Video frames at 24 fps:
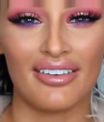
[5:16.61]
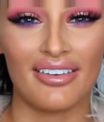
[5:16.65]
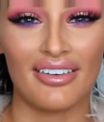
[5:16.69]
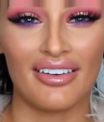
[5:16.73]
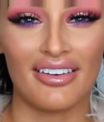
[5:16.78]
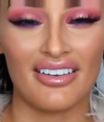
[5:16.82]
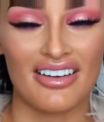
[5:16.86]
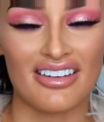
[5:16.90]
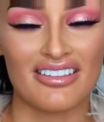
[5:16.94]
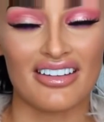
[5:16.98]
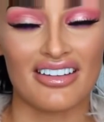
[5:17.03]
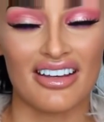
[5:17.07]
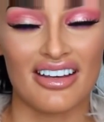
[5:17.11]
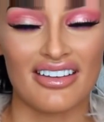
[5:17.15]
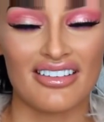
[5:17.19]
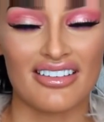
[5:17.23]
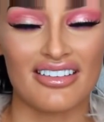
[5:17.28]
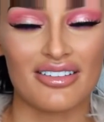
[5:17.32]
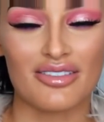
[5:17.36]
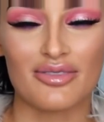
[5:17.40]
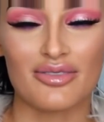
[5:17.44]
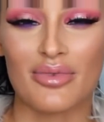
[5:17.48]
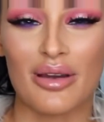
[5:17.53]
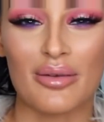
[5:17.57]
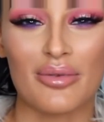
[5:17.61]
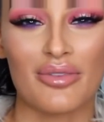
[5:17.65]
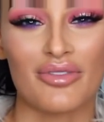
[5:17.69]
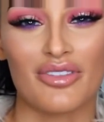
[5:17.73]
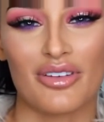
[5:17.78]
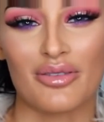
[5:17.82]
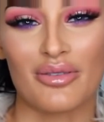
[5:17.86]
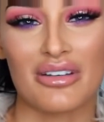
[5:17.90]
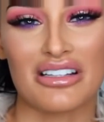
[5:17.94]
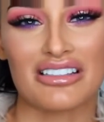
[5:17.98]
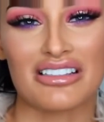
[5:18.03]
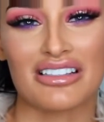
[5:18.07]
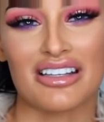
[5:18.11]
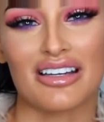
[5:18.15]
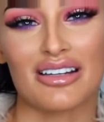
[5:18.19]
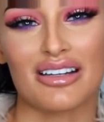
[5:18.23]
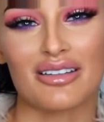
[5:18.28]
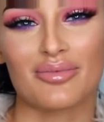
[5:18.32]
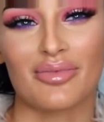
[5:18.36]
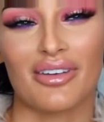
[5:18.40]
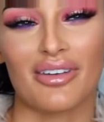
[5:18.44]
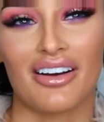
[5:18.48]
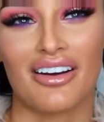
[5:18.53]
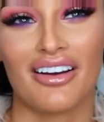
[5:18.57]
And it did. It made me feel a bit
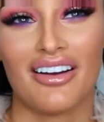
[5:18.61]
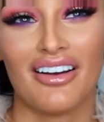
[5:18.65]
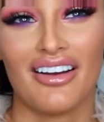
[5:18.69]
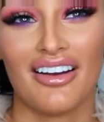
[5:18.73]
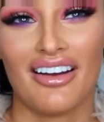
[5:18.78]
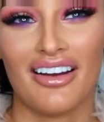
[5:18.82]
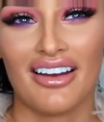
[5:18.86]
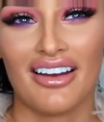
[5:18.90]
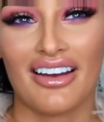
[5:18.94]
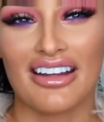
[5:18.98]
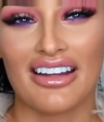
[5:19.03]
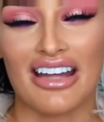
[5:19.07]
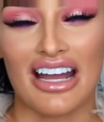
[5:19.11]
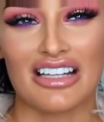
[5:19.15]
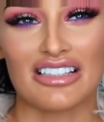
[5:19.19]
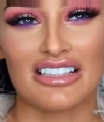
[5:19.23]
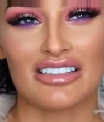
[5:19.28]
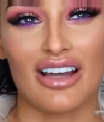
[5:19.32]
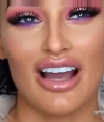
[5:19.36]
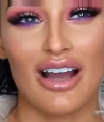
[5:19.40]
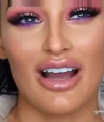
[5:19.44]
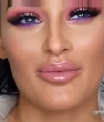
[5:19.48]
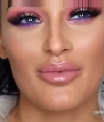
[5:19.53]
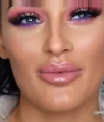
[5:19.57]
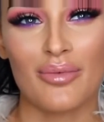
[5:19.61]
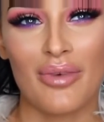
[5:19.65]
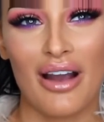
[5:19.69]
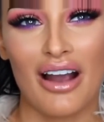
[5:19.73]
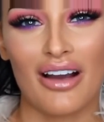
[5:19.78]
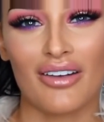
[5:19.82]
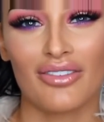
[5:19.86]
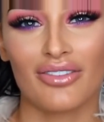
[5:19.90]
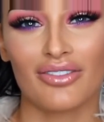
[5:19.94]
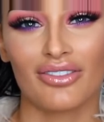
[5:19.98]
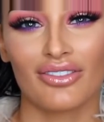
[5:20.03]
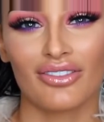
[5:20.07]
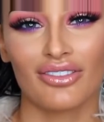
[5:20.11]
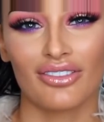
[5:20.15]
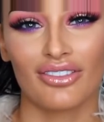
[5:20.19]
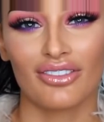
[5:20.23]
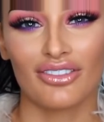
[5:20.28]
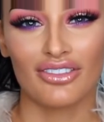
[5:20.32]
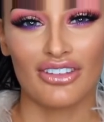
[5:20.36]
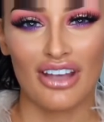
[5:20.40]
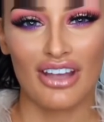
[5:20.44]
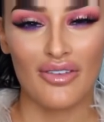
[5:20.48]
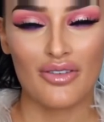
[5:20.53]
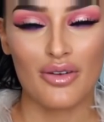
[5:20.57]
sick. But yeah, so I have my mouth,
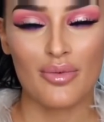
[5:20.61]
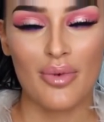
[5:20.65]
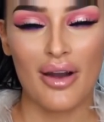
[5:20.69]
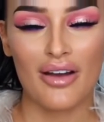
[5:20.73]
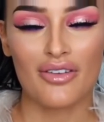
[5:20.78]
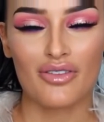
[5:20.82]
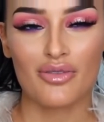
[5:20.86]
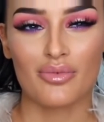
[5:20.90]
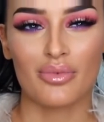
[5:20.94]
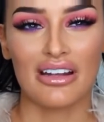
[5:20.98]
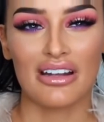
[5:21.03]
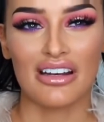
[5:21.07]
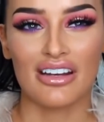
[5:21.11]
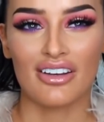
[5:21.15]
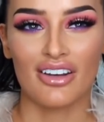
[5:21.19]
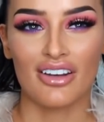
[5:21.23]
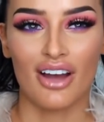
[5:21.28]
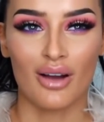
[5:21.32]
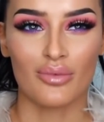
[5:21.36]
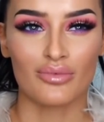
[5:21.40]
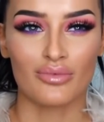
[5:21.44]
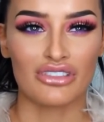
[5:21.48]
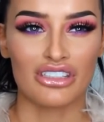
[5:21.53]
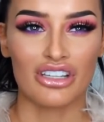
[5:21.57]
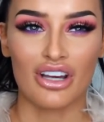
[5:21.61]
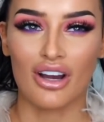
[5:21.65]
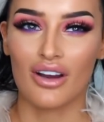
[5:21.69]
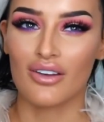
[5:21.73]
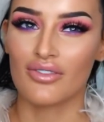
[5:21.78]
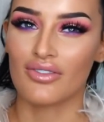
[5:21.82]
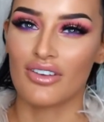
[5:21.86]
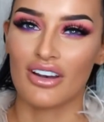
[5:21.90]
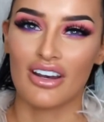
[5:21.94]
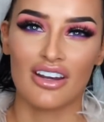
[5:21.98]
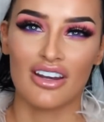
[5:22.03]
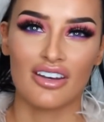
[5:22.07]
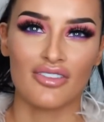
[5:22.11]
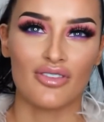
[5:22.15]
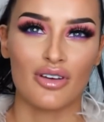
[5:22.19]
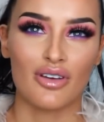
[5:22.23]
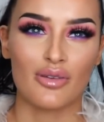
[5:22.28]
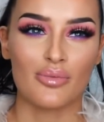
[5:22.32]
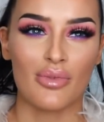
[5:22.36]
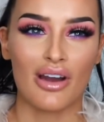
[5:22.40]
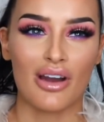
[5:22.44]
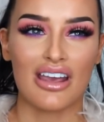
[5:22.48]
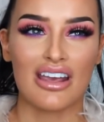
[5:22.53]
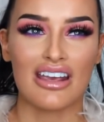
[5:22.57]
you have your mouth completely numb, so you can't feel
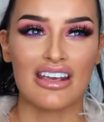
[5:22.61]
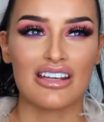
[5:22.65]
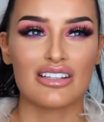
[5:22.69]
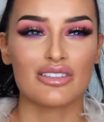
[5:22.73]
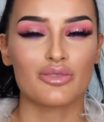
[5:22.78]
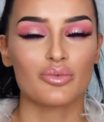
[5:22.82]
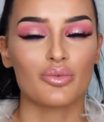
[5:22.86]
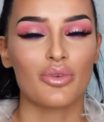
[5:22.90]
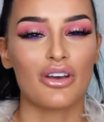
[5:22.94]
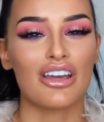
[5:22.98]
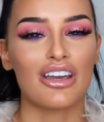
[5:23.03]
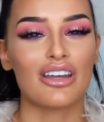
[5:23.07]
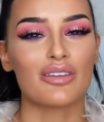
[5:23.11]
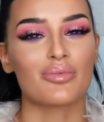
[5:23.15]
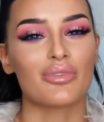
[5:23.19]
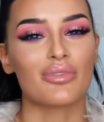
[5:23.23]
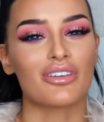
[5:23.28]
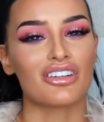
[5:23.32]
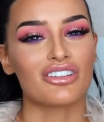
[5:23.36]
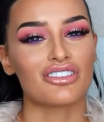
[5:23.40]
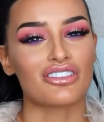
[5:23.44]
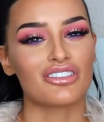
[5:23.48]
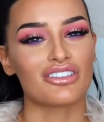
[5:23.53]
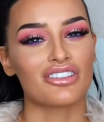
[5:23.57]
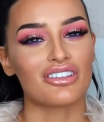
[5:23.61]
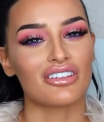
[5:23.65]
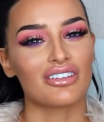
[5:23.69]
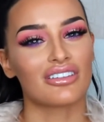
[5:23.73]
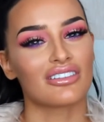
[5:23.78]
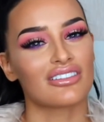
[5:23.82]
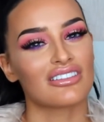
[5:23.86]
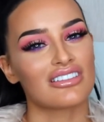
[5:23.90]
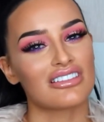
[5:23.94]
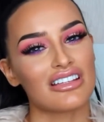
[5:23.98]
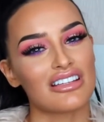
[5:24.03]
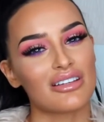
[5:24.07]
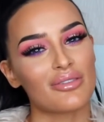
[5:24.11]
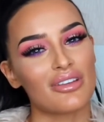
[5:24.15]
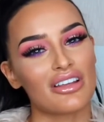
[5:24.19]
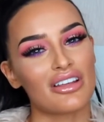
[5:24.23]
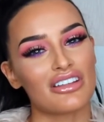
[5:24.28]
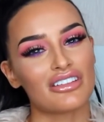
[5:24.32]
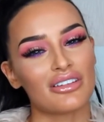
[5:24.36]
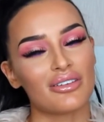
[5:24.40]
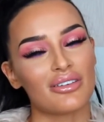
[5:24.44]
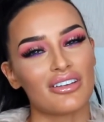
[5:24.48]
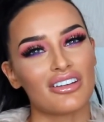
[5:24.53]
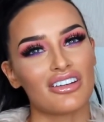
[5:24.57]
anything, but it is weird because you can see what they're
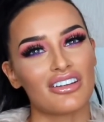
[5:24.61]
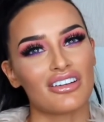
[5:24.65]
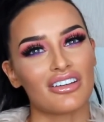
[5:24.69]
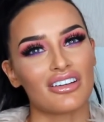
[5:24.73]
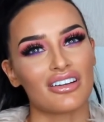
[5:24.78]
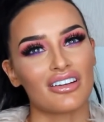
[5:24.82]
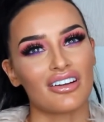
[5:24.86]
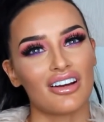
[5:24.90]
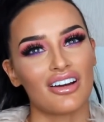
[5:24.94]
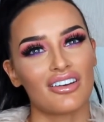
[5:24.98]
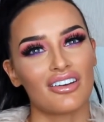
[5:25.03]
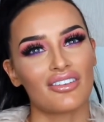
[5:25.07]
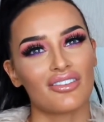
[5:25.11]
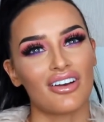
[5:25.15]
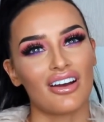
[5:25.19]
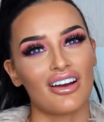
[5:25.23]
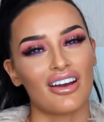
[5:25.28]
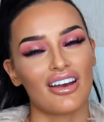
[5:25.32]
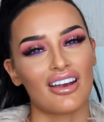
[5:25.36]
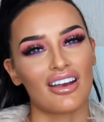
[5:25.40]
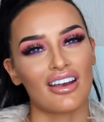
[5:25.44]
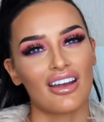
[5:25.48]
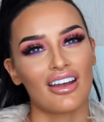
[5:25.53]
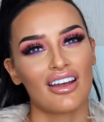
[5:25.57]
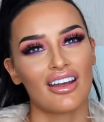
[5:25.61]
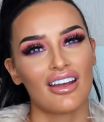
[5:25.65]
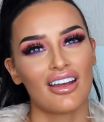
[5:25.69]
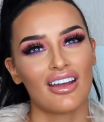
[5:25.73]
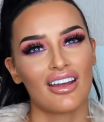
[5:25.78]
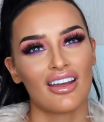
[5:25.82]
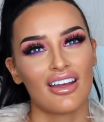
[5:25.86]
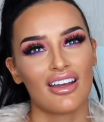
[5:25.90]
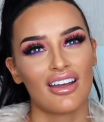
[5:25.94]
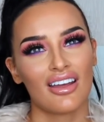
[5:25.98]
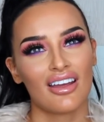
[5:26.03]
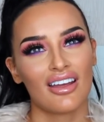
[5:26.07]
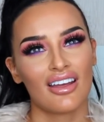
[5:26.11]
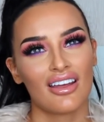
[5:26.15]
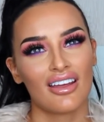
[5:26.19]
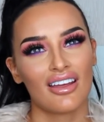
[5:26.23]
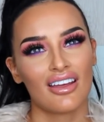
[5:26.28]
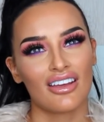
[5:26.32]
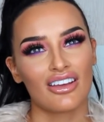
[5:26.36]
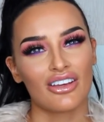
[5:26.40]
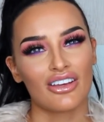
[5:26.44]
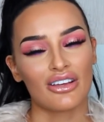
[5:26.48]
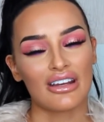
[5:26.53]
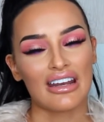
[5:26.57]
doing and you can kind of like,
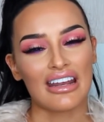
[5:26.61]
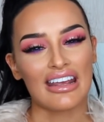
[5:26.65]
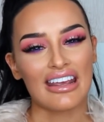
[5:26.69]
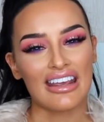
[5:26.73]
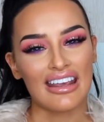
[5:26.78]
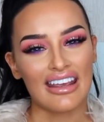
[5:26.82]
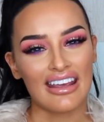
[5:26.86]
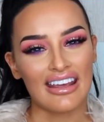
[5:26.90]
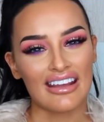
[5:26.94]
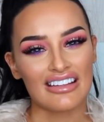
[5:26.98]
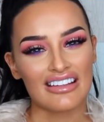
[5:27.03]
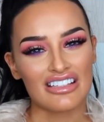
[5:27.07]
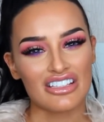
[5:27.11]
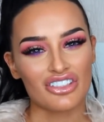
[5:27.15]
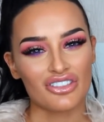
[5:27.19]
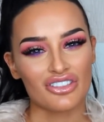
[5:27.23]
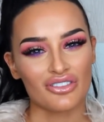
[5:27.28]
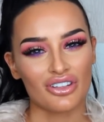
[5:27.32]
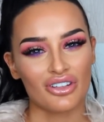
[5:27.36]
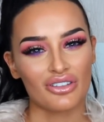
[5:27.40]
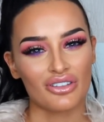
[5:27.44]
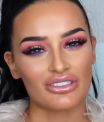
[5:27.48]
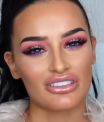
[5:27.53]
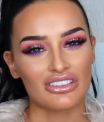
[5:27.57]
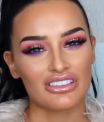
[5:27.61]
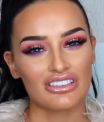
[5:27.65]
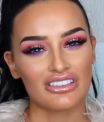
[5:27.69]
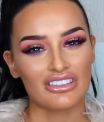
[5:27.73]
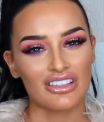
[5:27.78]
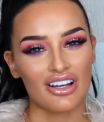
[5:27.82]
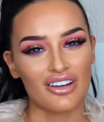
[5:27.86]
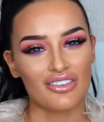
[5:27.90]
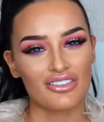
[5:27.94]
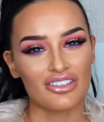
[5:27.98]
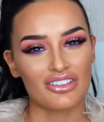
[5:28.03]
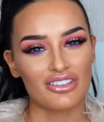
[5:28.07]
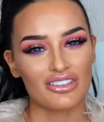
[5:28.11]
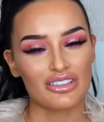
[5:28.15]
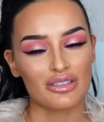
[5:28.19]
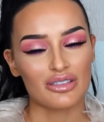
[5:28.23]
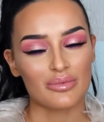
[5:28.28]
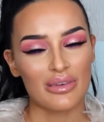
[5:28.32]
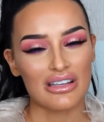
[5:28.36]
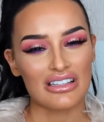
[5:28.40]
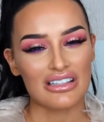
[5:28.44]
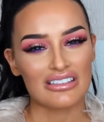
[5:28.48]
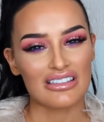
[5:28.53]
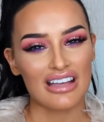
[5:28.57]
you can hear these drills and stuff, so it's a
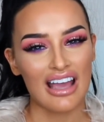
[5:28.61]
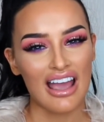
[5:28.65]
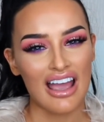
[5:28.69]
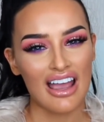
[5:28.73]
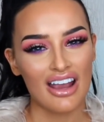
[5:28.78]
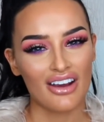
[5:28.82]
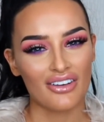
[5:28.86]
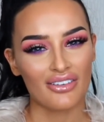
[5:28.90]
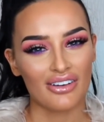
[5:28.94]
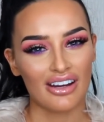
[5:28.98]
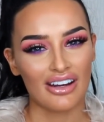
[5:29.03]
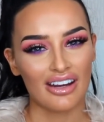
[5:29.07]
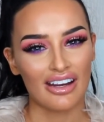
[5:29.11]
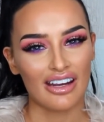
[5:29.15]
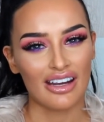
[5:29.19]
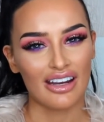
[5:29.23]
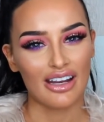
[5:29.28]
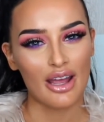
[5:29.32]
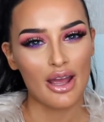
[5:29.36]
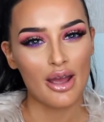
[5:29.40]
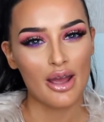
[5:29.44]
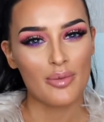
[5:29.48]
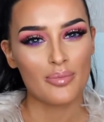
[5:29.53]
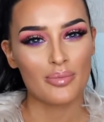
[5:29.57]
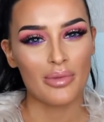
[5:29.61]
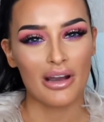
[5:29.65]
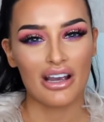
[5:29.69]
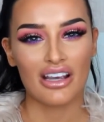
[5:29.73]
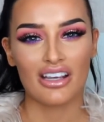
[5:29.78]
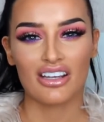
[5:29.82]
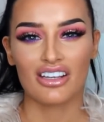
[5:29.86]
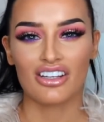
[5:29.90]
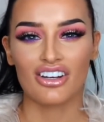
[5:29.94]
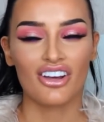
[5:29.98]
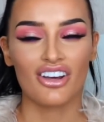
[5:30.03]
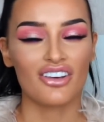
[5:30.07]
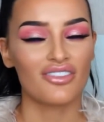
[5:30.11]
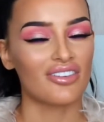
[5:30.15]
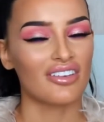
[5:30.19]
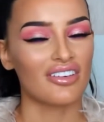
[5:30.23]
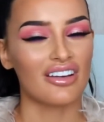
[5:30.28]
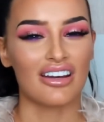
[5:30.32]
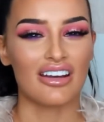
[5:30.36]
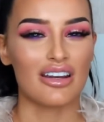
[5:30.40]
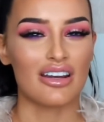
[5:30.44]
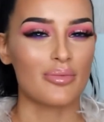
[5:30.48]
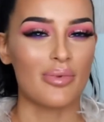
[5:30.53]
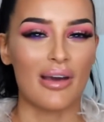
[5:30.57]
bit scary, but you don't
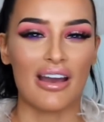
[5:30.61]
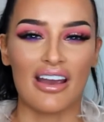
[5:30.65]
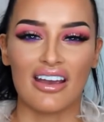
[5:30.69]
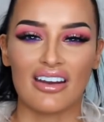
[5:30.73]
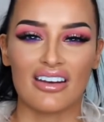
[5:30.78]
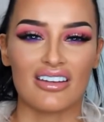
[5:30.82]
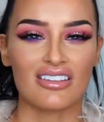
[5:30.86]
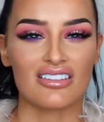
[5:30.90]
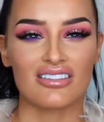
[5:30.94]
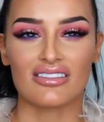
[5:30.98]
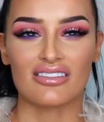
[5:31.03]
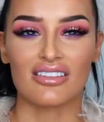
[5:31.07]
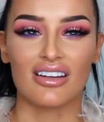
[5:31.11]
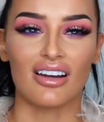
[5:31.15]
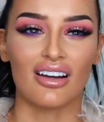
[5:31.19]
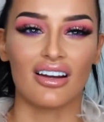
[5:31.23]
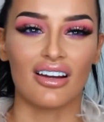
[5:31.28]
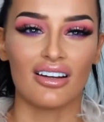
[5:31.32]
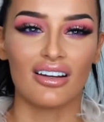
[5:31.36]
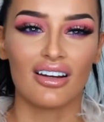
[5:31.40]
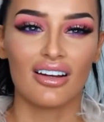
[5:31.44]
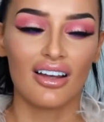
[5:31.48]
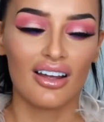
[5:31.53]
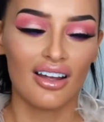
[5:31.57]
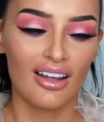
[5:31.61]
feel any pain, it doesn't hurt.